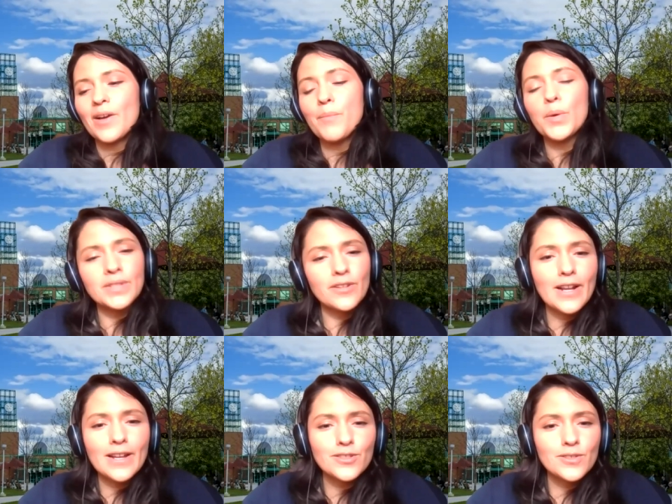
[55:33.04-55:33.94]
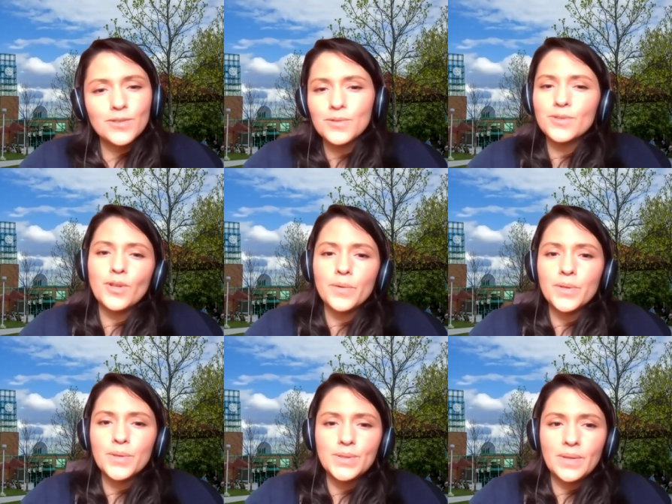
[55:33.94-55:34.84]
uh, most international students
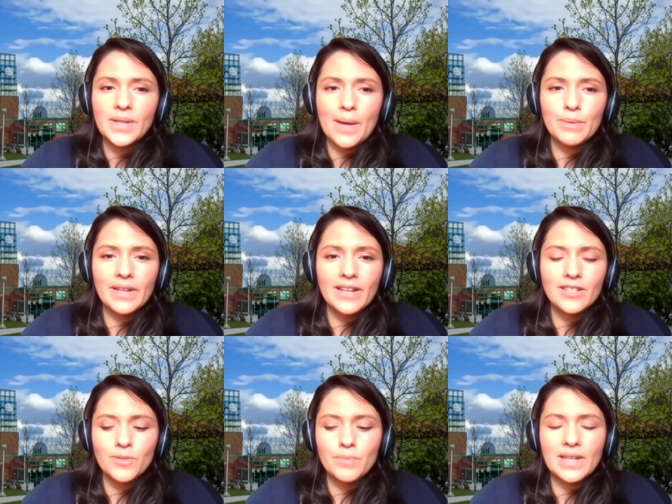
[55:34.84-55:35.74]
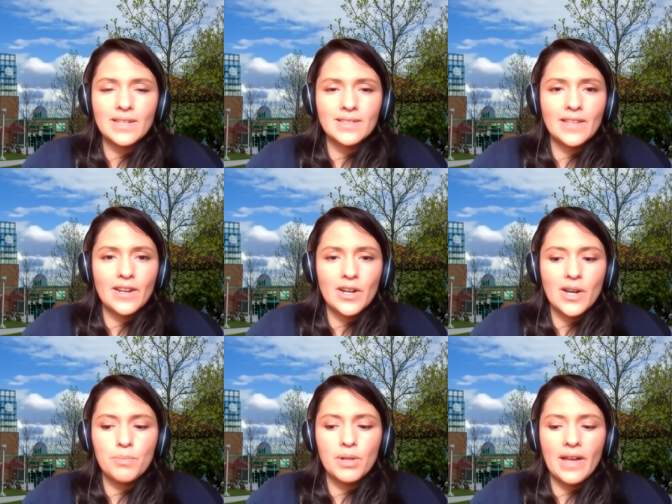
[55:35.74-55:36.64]
don't use S U N Y application because they're
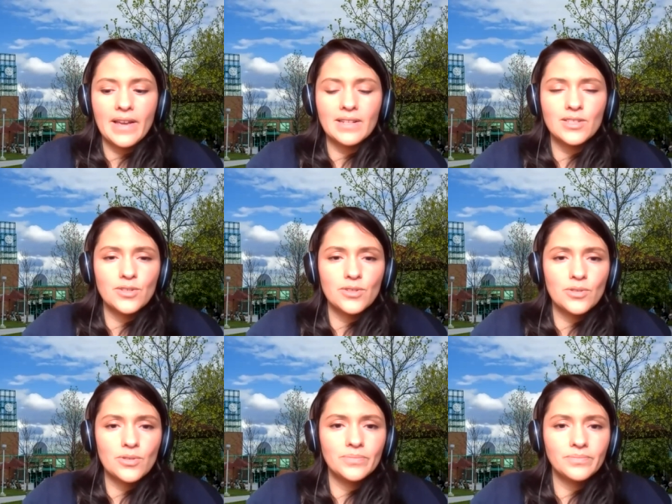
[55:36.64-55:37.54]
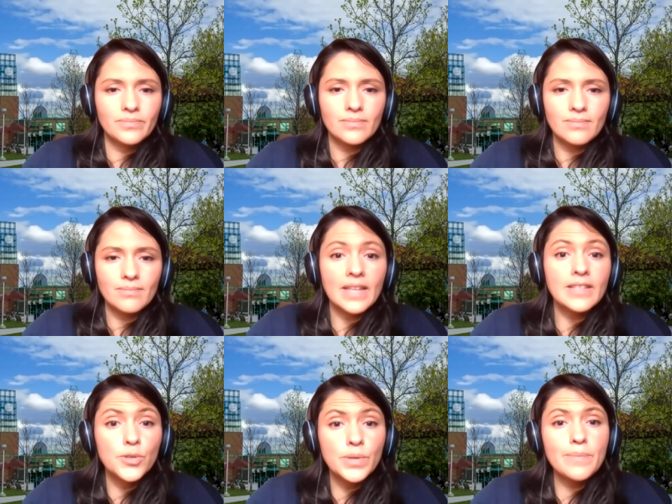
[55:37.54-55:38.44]
applying to
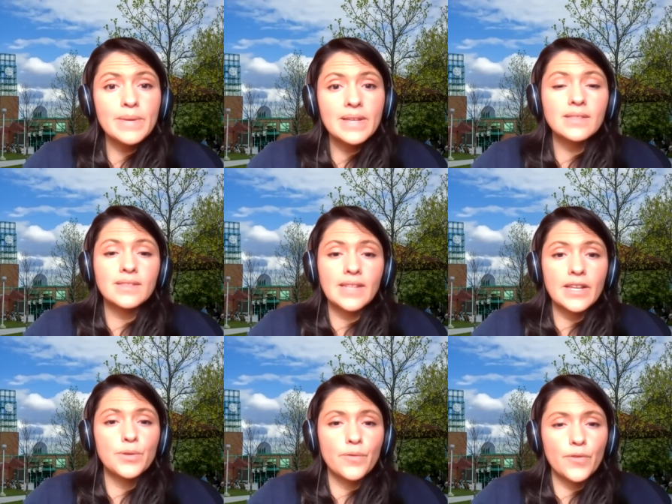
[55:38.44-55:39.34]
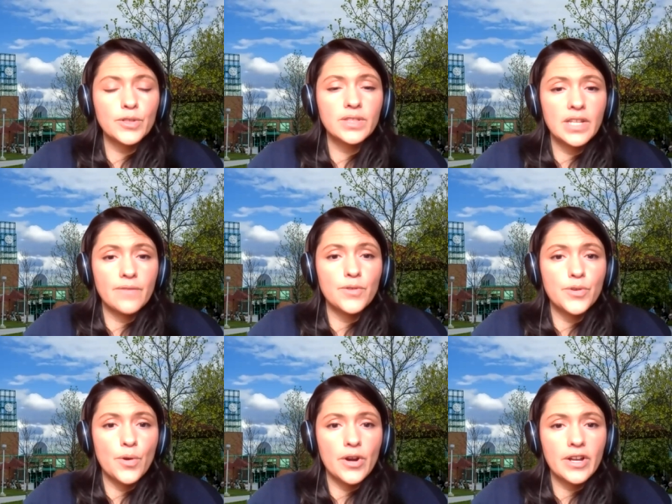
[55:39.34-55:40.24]
S U N Y being State University of
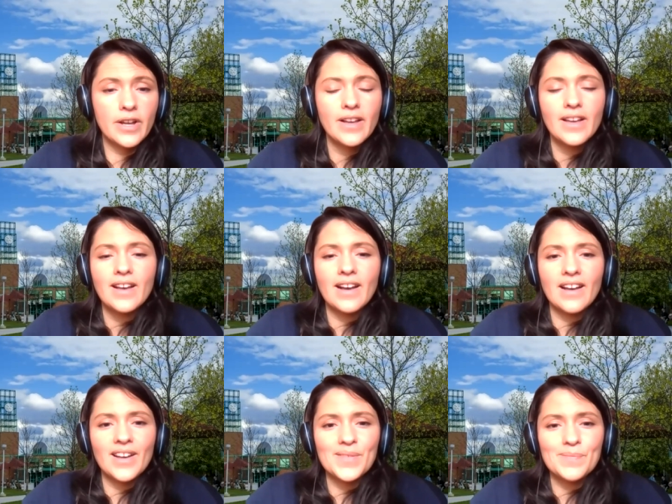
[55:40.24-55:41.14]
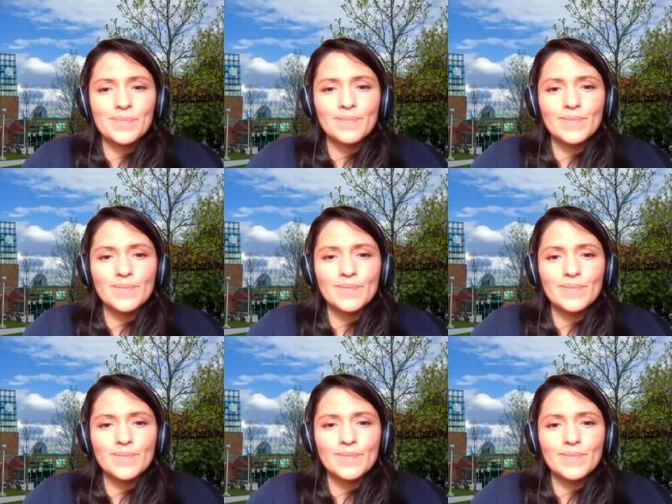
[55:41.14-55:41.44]
New York. Um,